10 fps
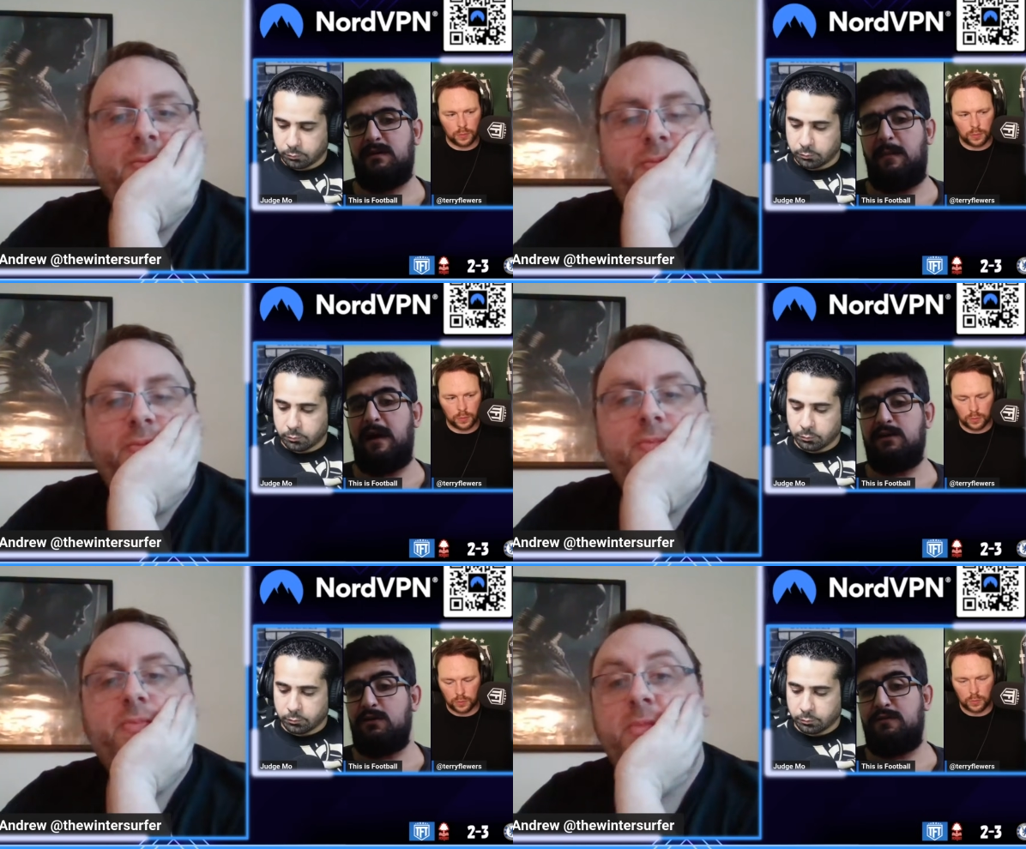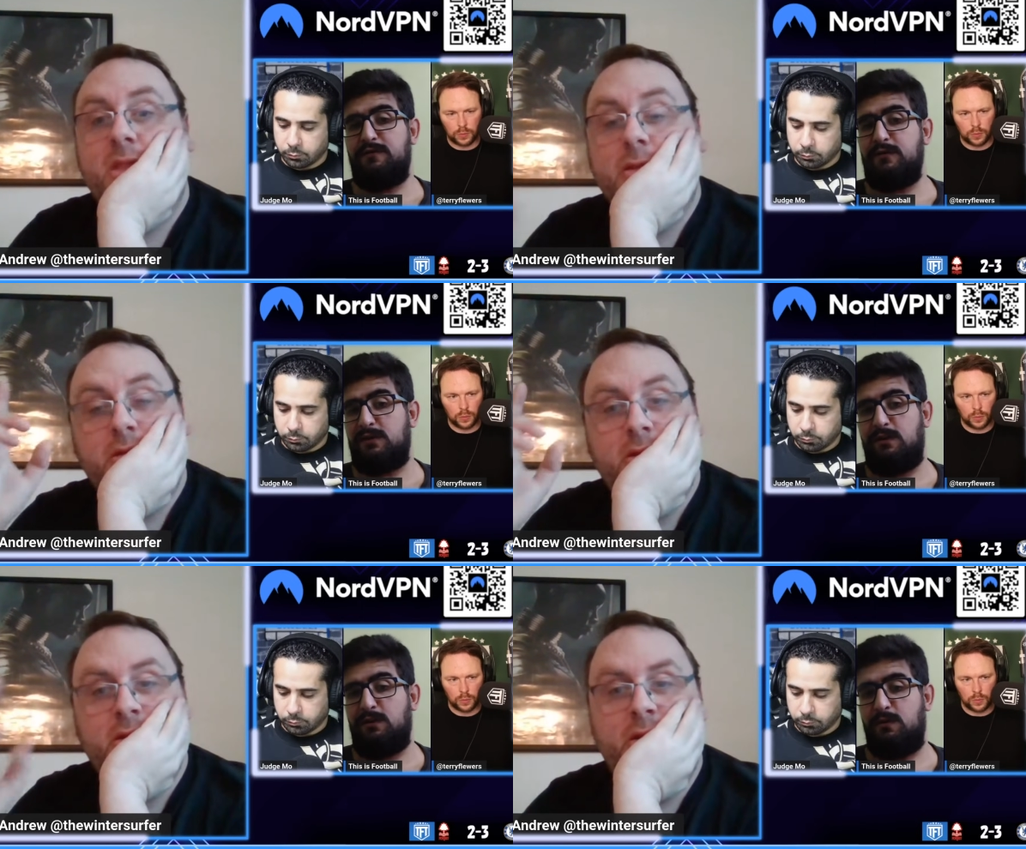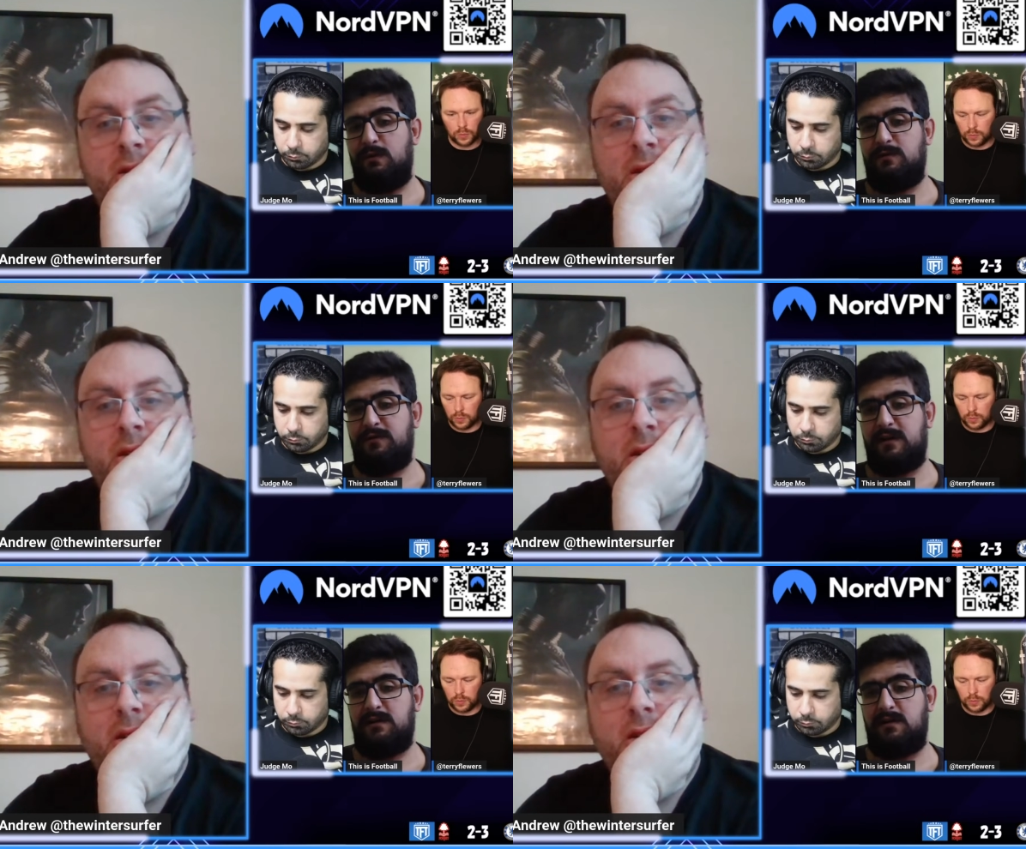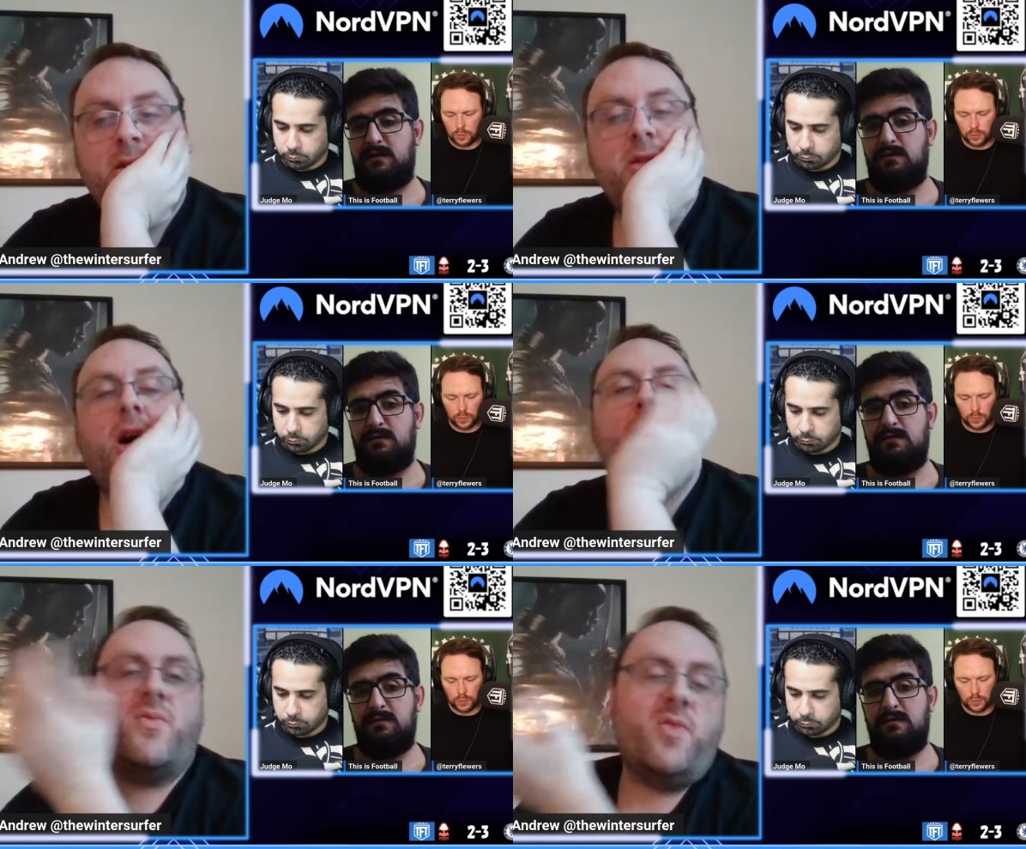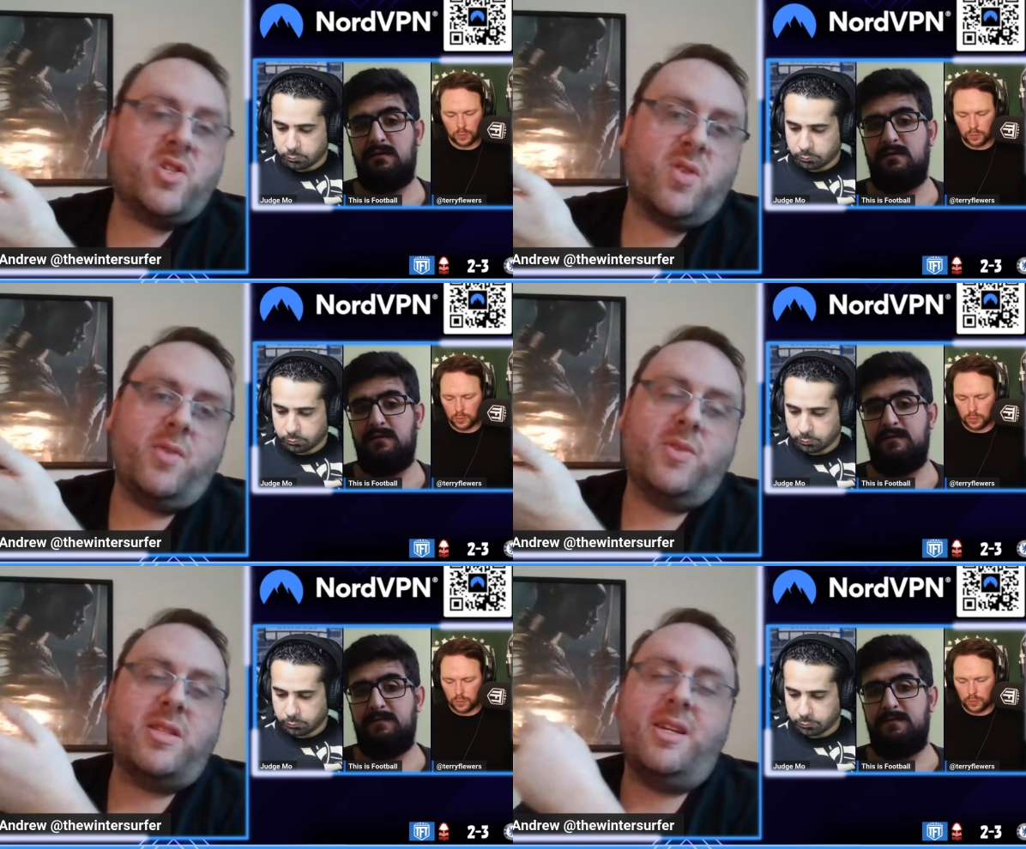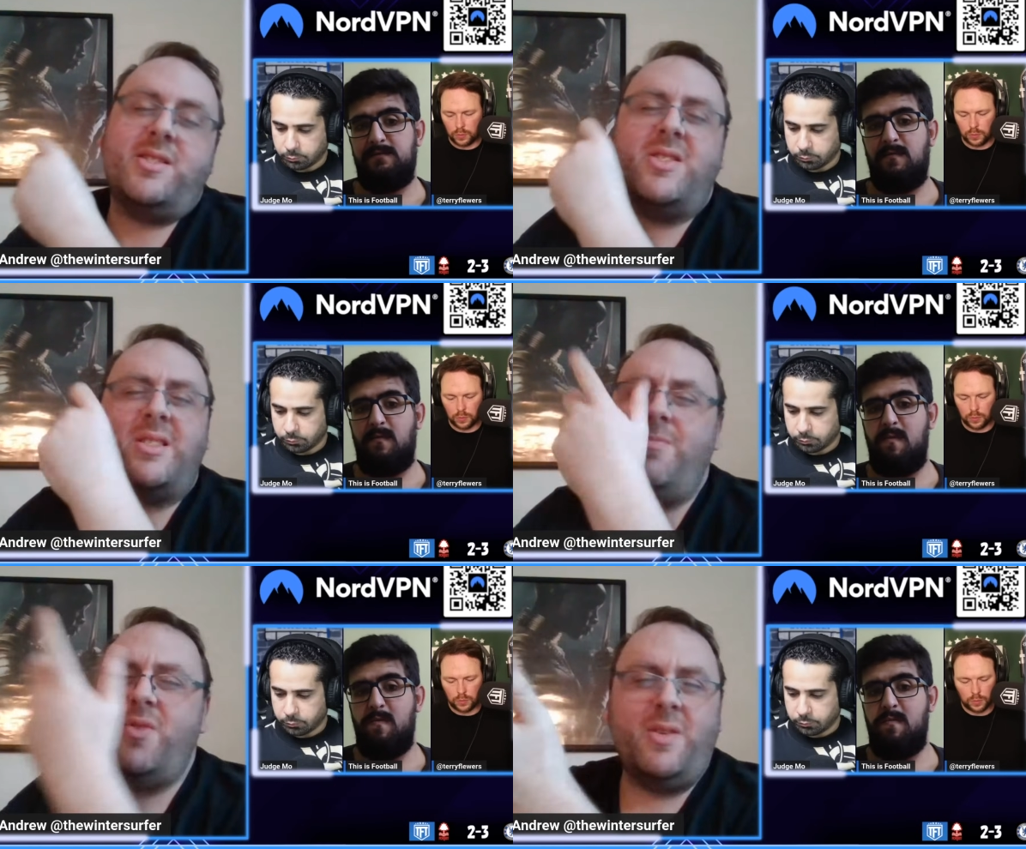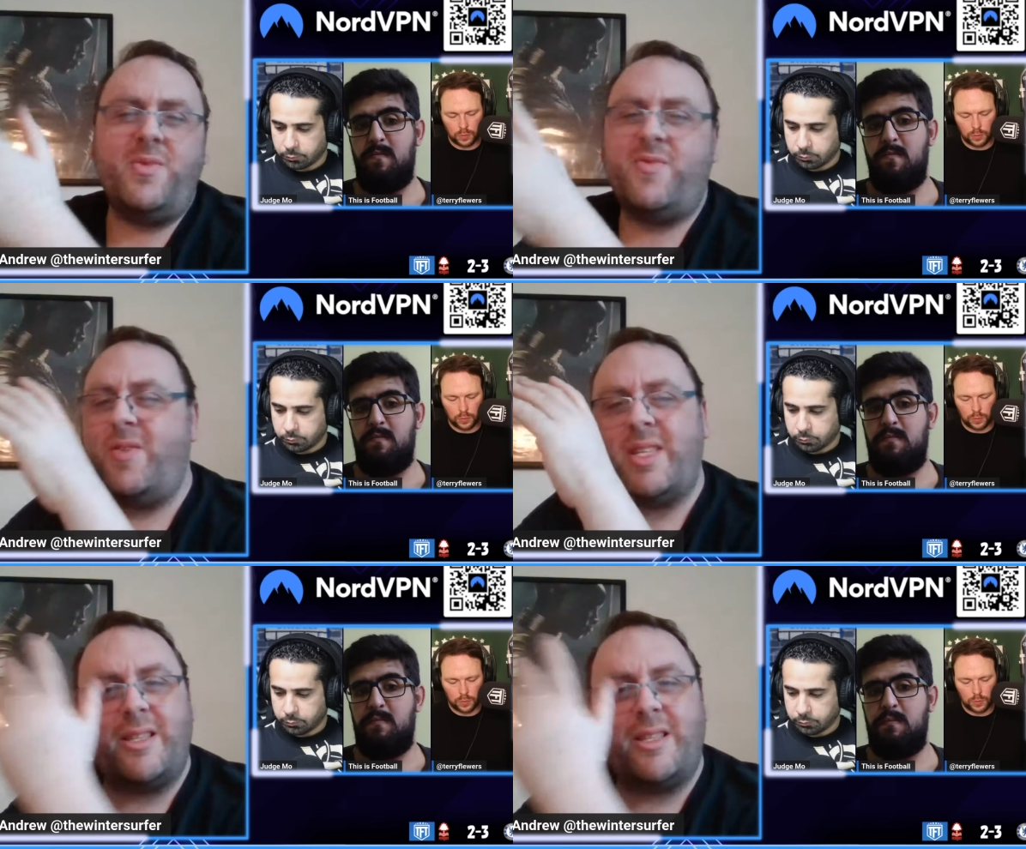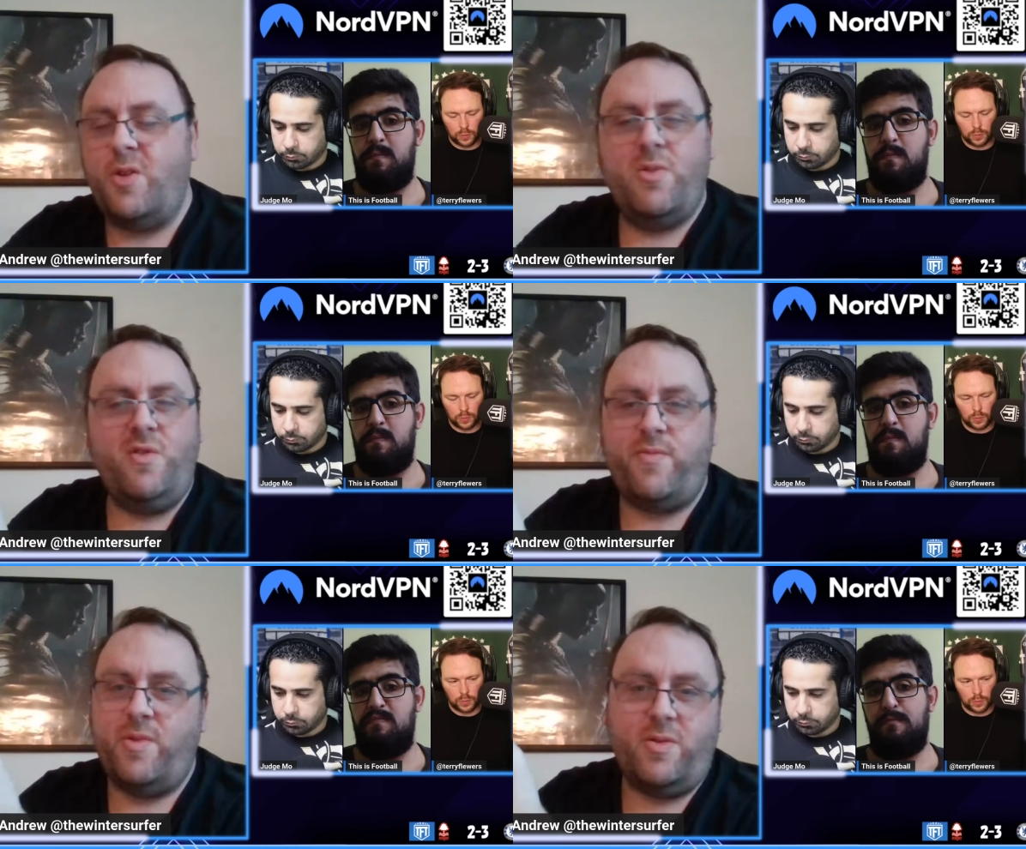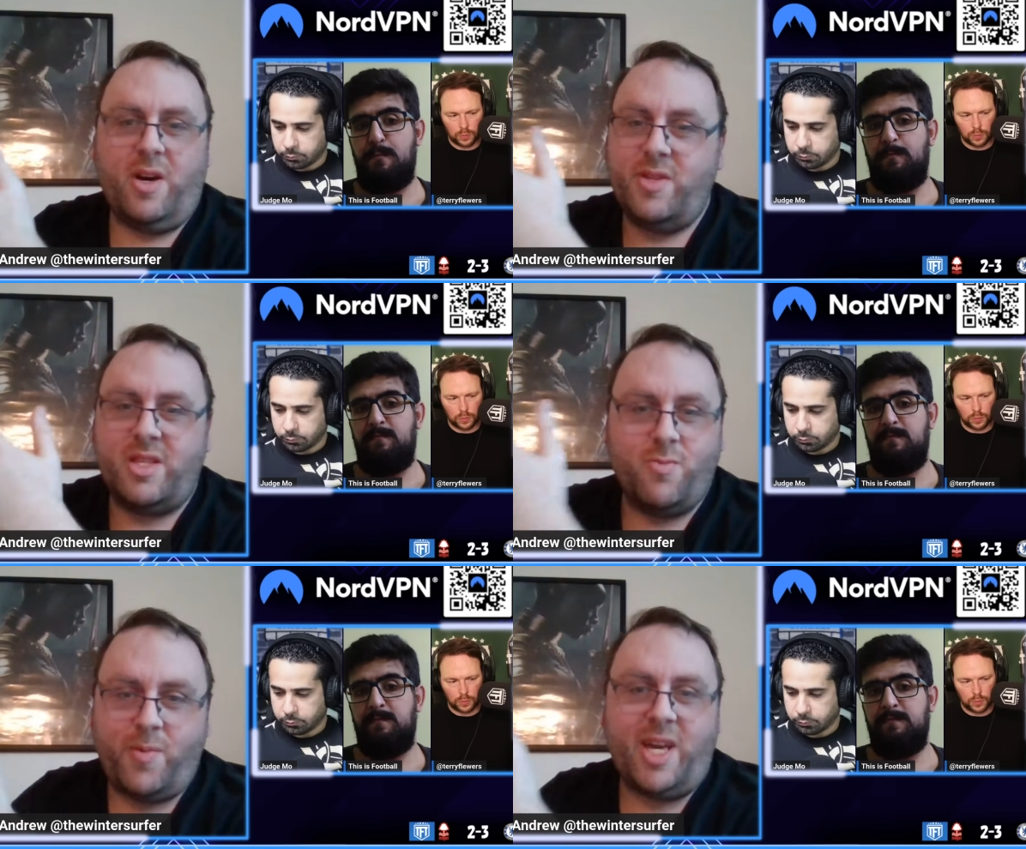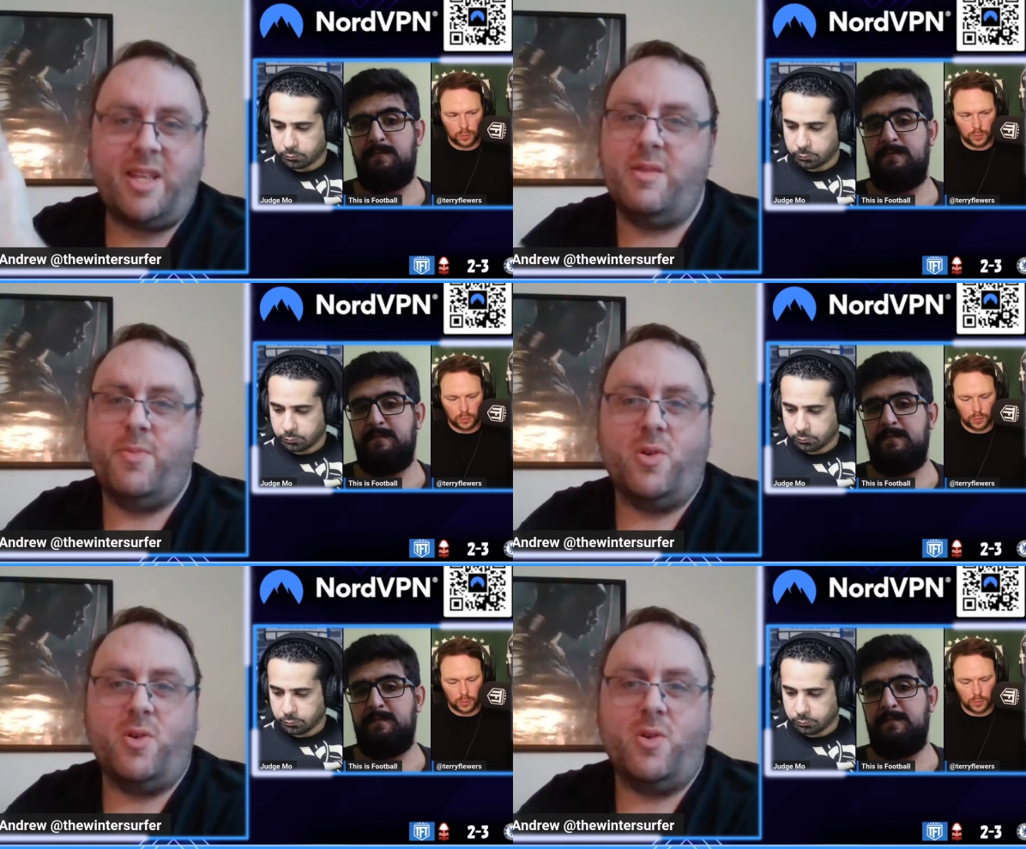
Speaker 1: I'm actually confused. I don't know what frustrated you. I was frustrated
Speaker 2: with it's just the it was very slow movement with when we had the